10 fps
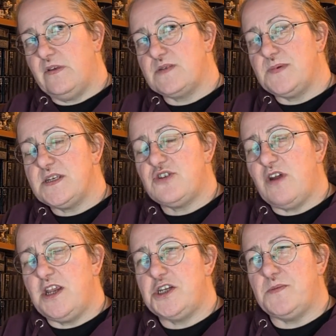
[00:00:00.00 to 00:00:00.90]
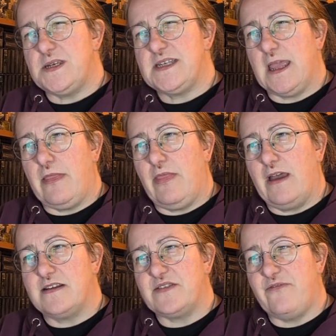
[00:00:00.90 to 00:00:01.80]
Feels a bit strange to be saying
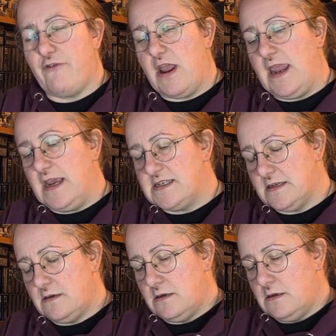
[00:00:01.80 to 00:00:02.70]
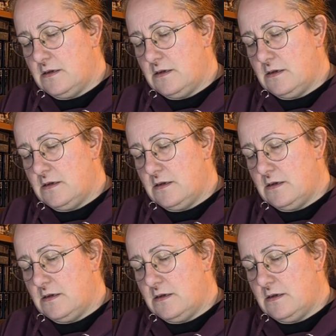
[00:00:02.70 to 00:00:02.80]
that as a phrase.